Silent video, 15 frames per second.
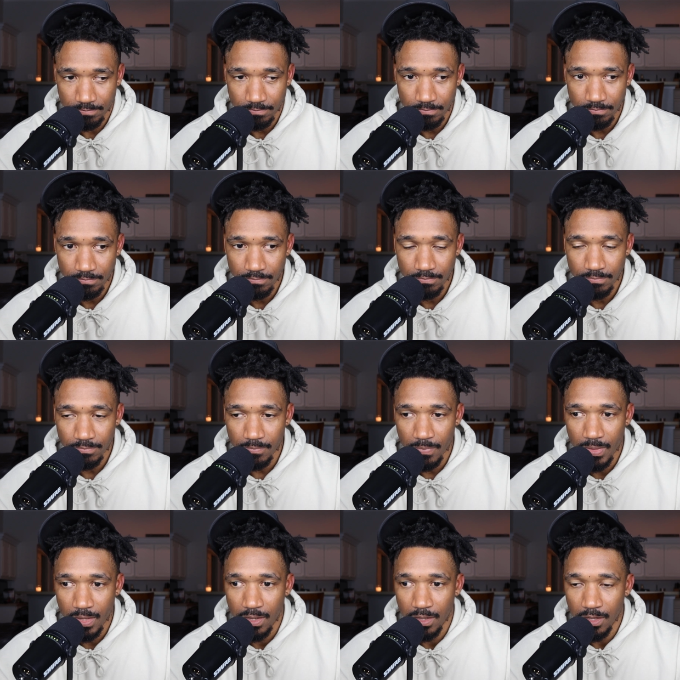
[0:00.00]

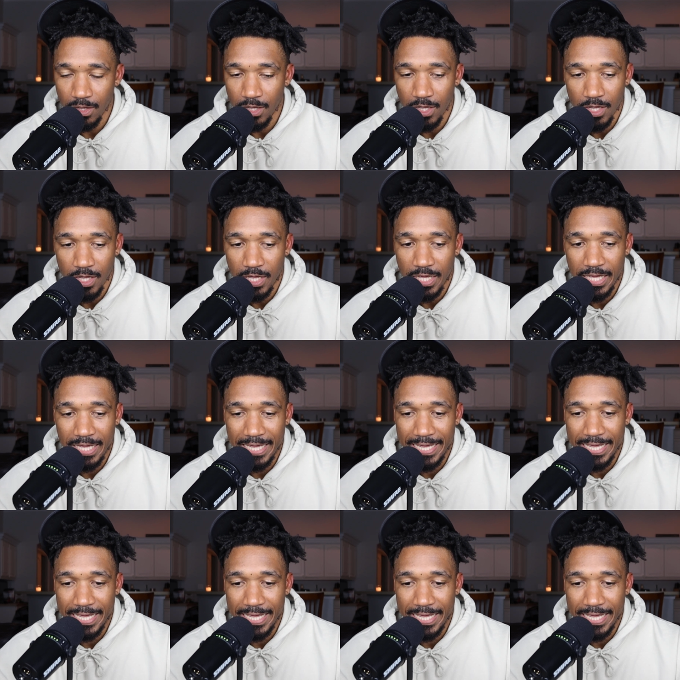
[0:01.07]
Nothing is said.